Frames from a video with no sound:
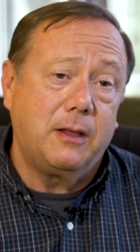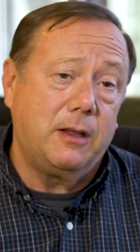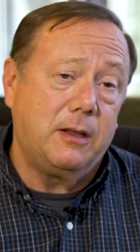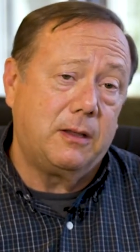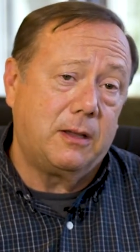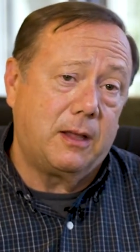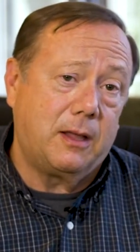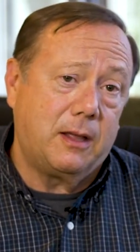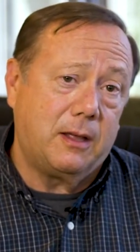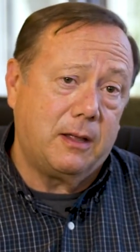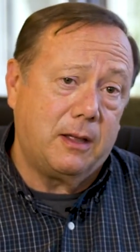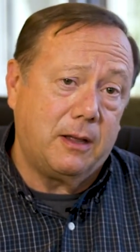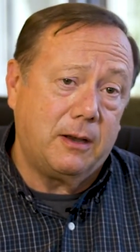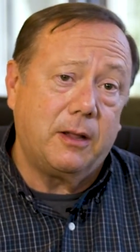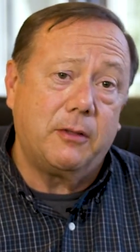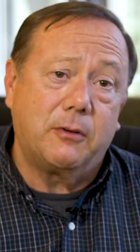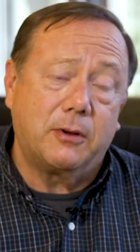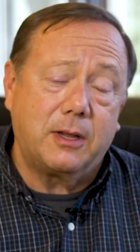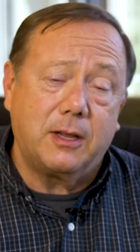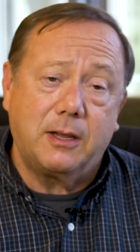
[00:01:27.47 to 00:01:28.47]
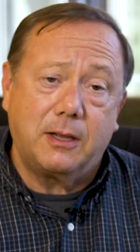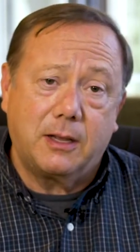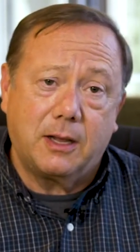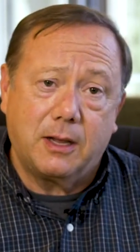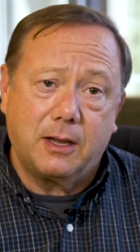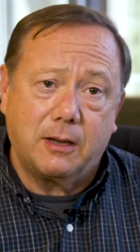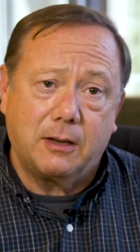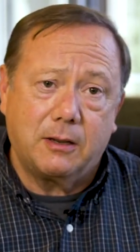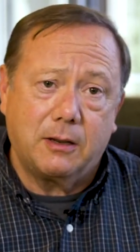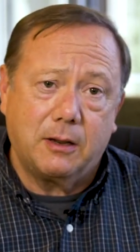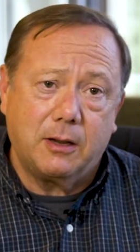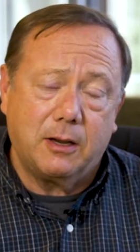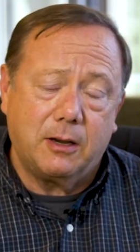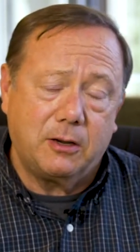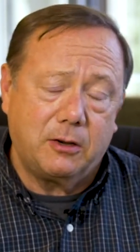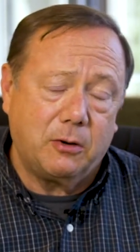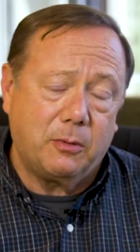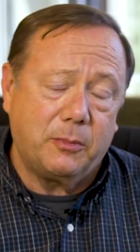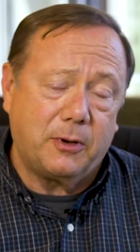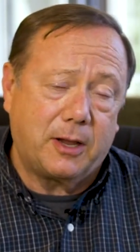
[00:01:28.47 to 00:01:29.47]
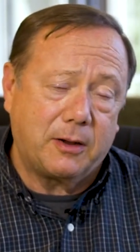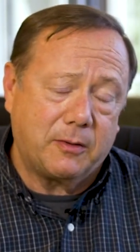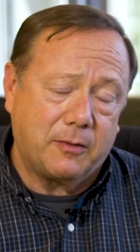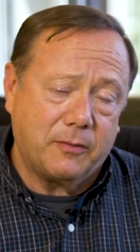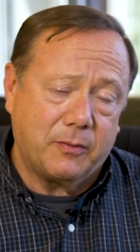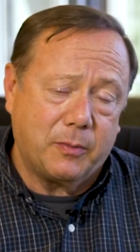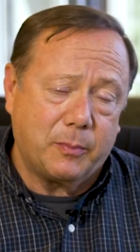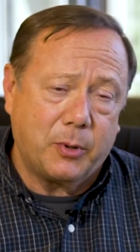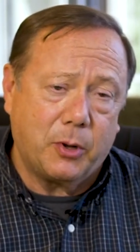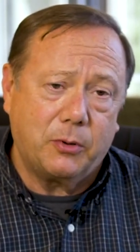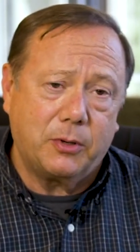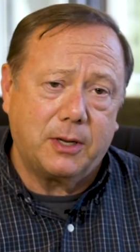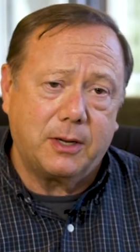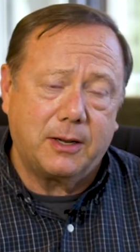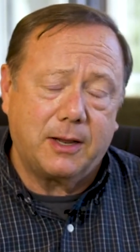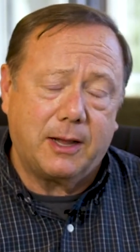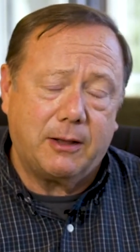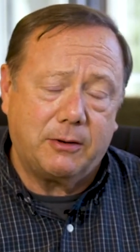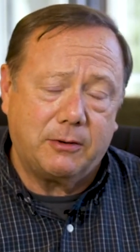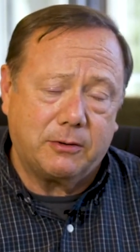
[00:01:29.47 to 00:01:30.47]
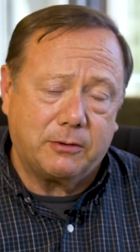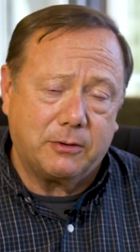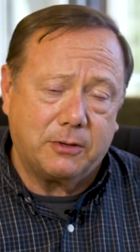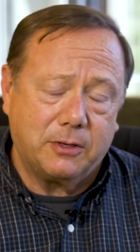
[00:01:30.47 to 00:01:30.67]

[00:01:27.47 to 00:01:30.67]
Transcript: is another key case in terms of like opposing counsel